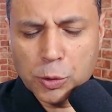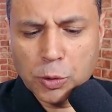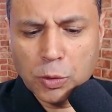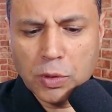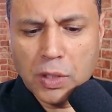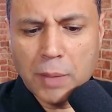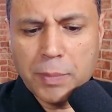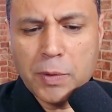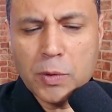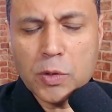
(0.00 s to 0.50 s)
on
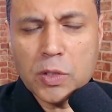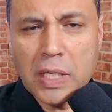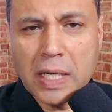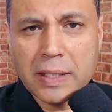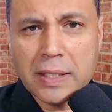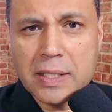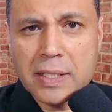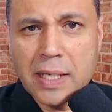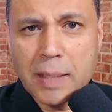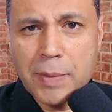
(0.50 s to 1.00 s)
the
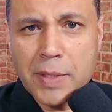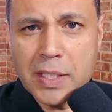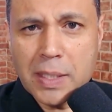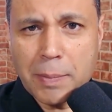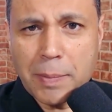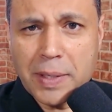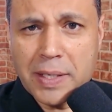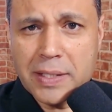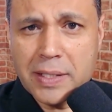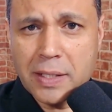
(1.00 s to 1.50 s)
GPS.
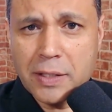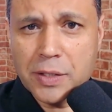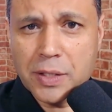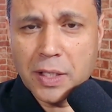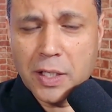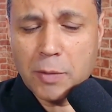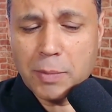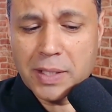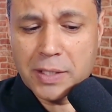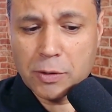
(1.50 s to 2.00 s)

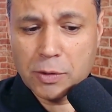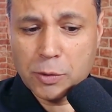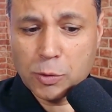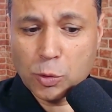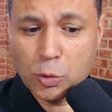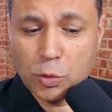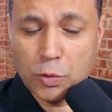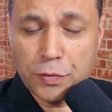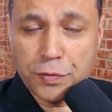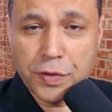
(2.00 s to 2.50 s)
The way
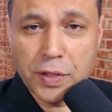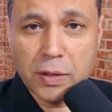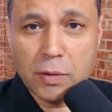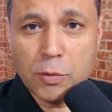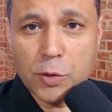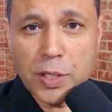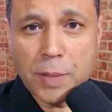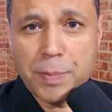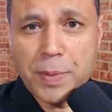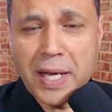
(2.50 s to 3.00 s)
seems
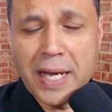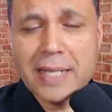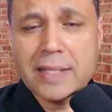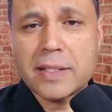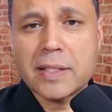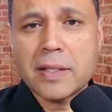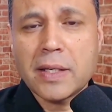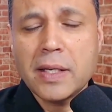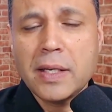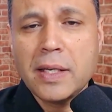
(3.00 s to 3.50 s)
odd,
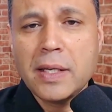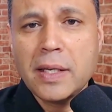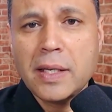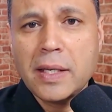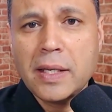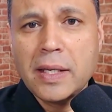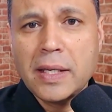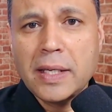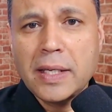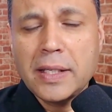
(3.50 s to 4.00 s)
but
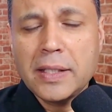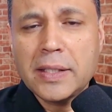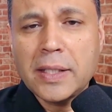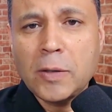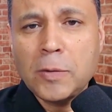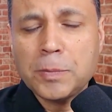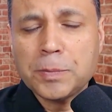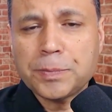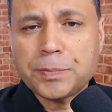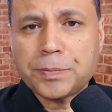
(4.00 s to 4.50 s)
I will
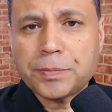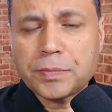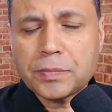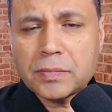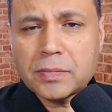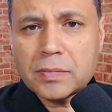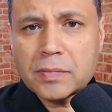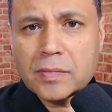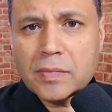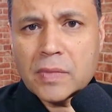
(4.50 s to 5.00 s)
rely on the
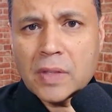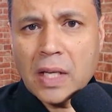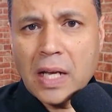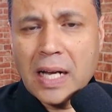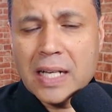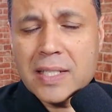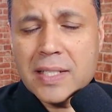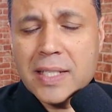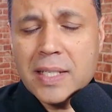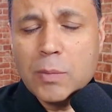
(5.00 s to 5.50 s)

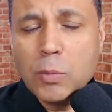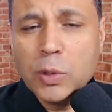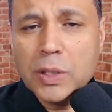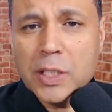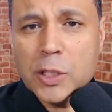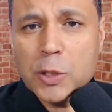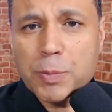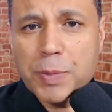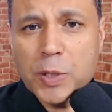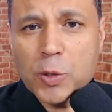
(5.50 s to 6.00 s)
GPS.
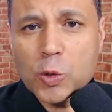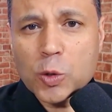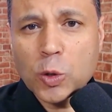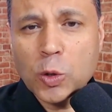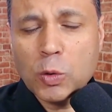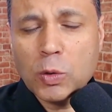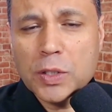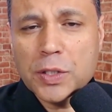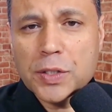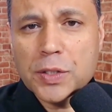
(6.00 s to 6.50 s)

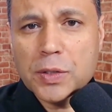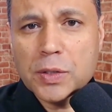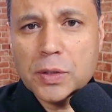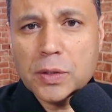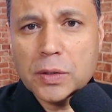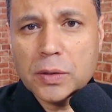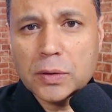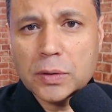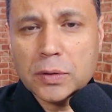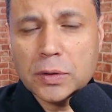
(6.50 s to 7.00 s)

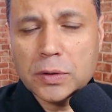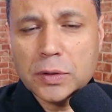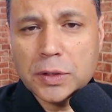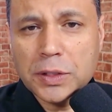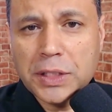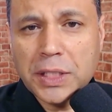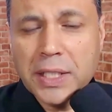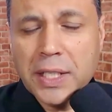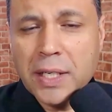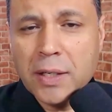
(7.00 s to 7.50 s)
Likewise,
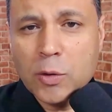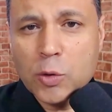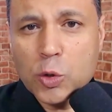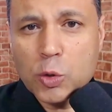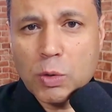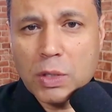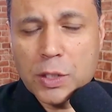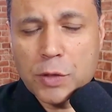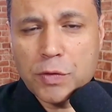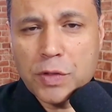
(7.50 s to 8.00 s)
so
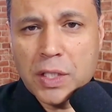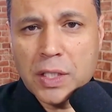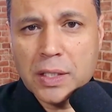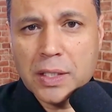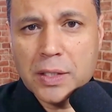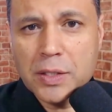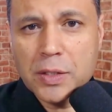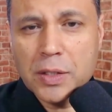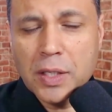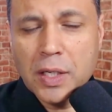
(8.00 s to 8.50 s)
many
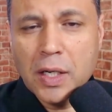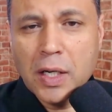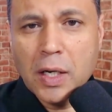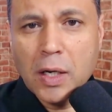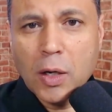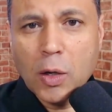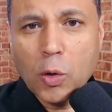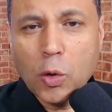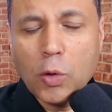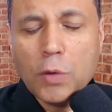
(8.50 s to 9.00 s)
people
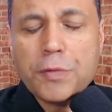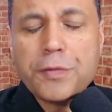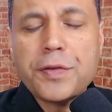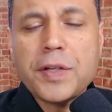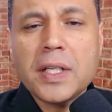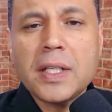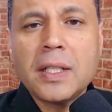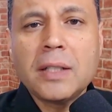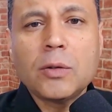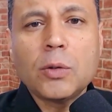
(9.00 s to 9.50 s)
live
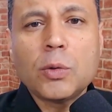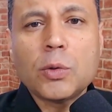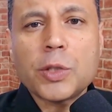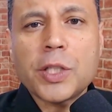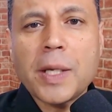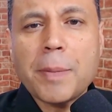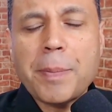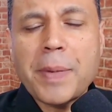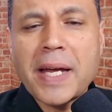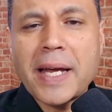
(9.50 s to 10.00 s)
their
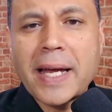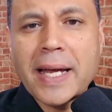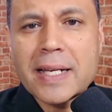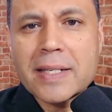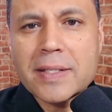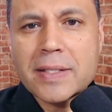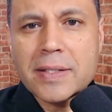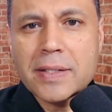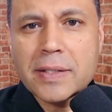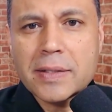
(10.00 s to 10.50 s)
lives
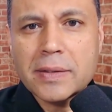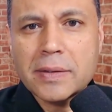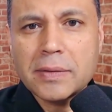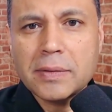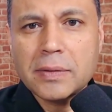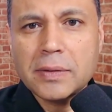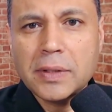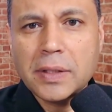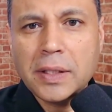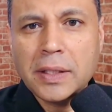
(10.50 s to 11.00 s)

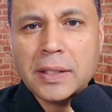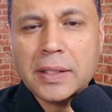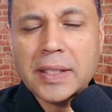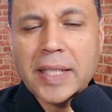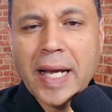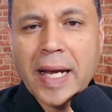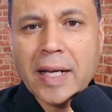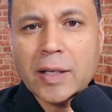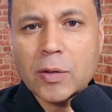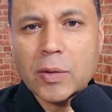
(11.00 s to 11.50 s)
trusting
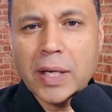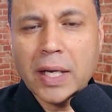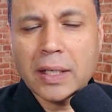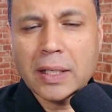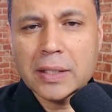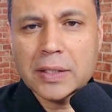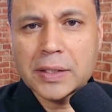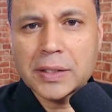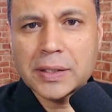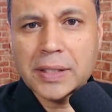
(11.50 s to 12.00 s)
in
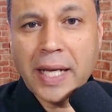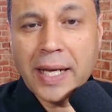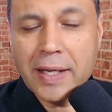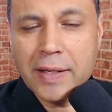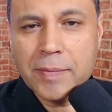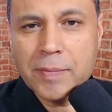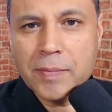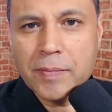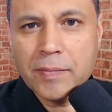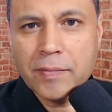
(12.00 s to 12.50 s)
their
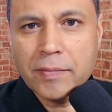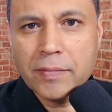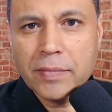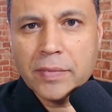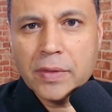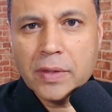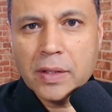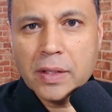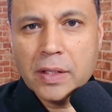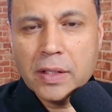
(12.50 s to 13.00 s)
inner
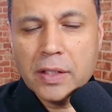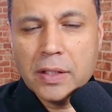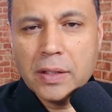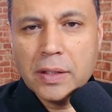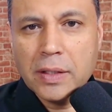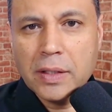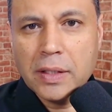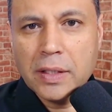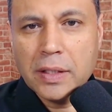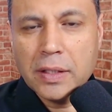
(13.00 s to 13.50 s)

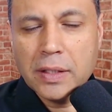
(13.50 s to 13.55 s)
GPS